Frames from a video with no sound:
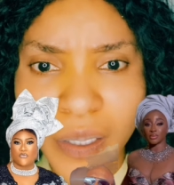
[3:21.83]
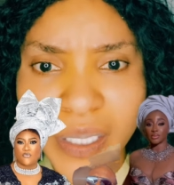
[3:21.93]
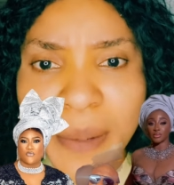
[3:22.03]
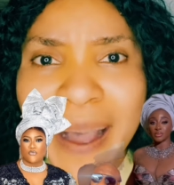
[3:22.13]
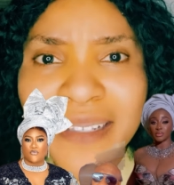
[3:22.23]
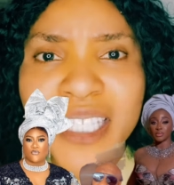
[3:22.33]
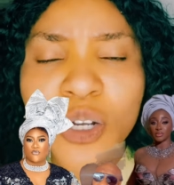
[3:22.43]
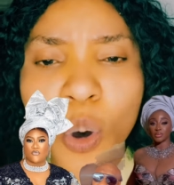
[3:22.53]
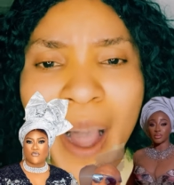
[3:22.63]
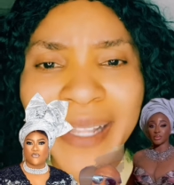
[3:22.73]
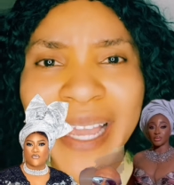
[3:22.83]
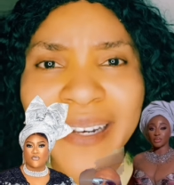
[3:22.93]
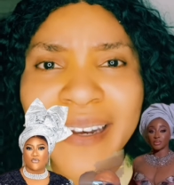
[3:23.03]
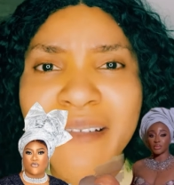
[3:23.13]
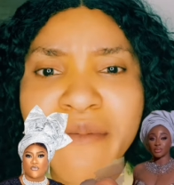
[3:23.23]
The man
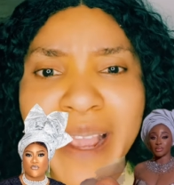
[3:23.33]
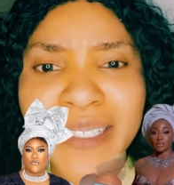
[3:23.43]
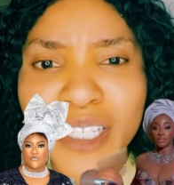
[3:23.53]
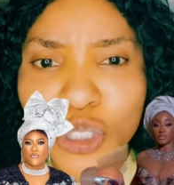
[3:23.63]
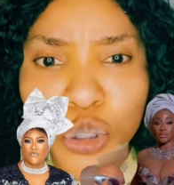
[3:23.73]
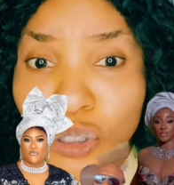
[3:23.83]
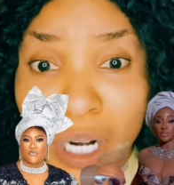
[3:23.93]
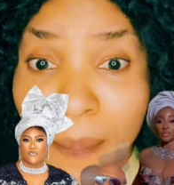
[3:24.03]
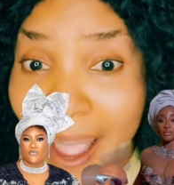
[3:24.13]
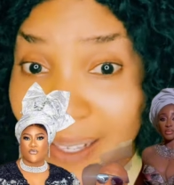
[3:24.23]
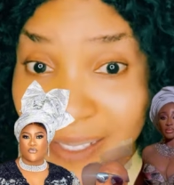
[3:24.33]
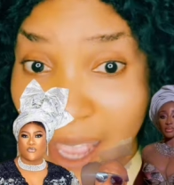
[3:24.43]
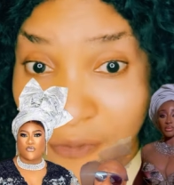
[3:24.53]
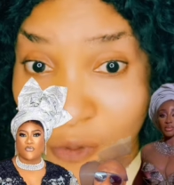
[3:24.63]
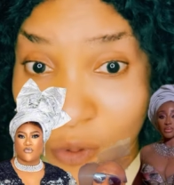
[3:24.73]
single-handedly raising children by
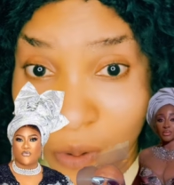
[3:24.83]
himself.